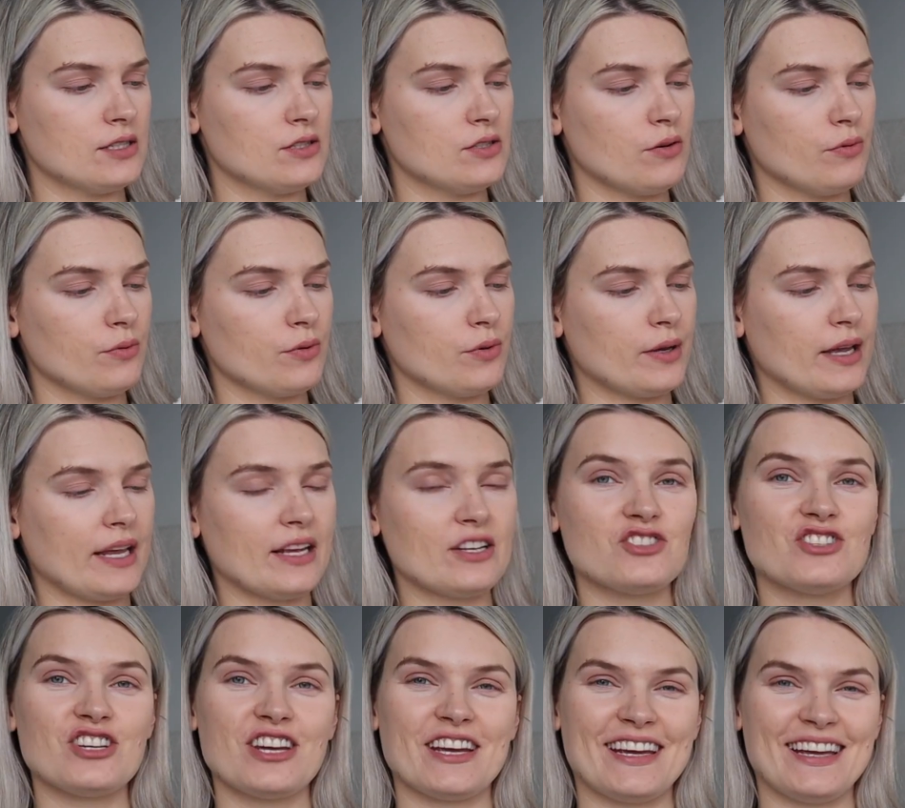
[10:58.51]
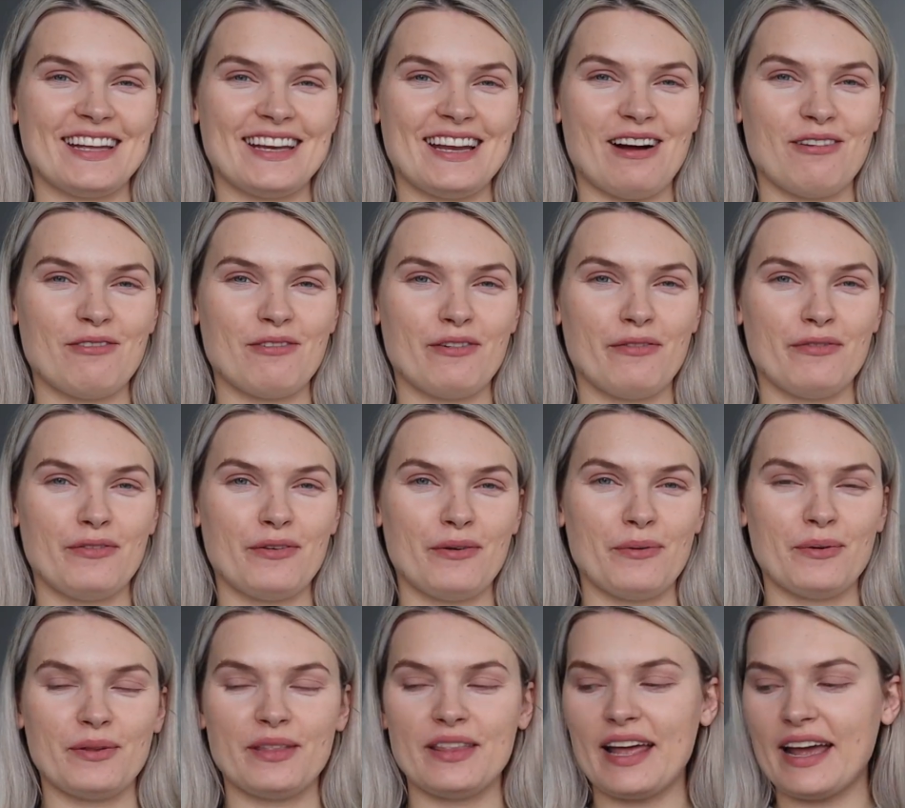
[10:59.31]
so you can check it out if
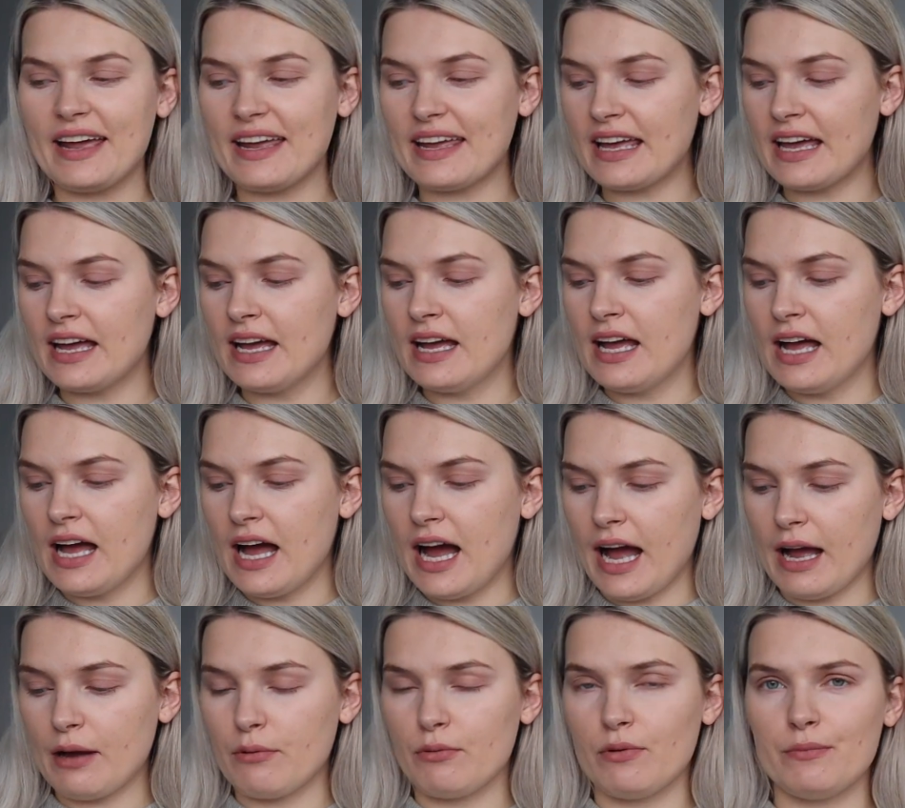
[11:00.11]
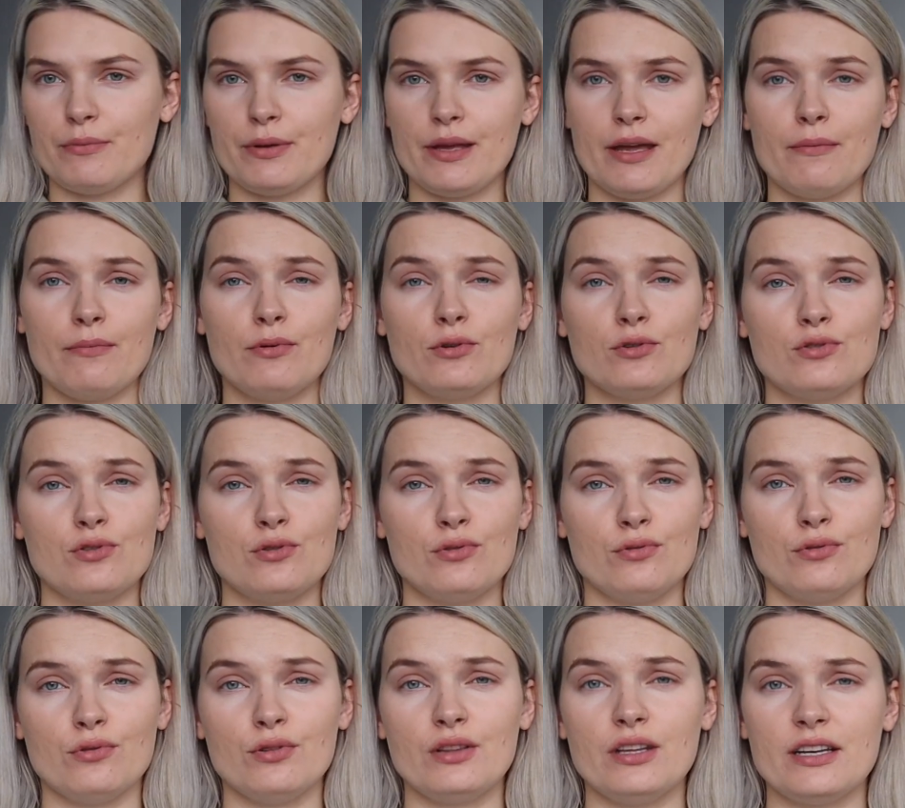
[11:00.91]
you would like. I won't be able
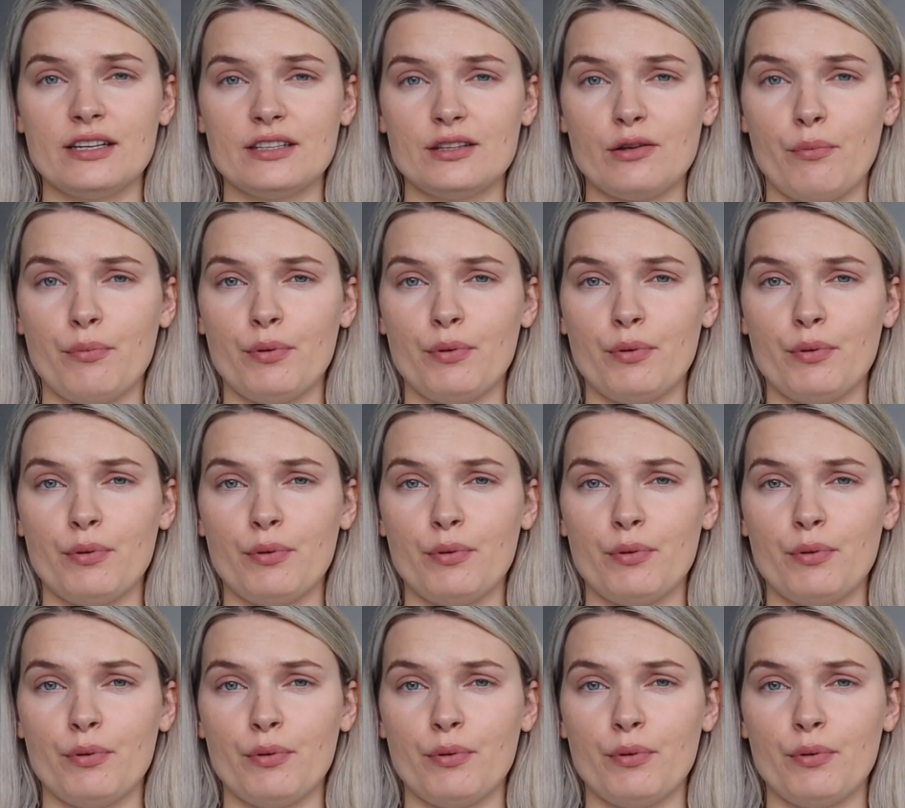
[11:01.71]
to link